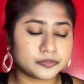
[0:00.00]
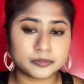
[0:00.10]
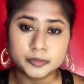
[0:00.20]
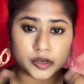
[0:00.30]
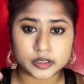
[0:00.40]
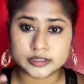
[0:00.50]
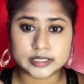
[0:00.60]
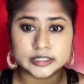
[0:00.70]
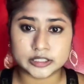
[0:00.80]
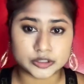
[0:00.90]
products I
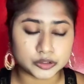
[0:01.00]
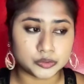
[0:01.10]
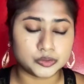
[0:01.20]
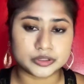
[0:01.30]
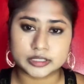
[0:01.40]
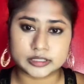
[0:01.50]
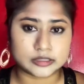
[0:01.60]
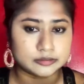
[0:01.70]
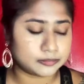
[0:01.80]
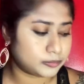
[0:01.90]
just used, like
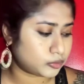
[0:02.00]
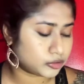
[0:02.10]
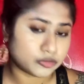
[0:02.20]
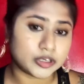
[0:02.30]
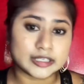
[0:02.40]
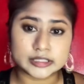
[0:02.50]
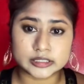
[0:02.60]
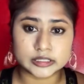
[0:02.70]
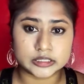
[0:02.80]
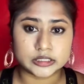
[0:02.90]
the
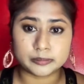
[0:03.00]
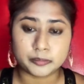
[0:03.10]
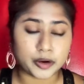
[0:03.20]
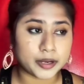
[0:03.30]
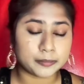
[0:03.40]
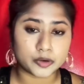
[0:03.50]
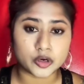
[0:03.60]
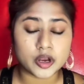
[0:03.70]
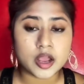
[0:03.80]
moisturizer and the primer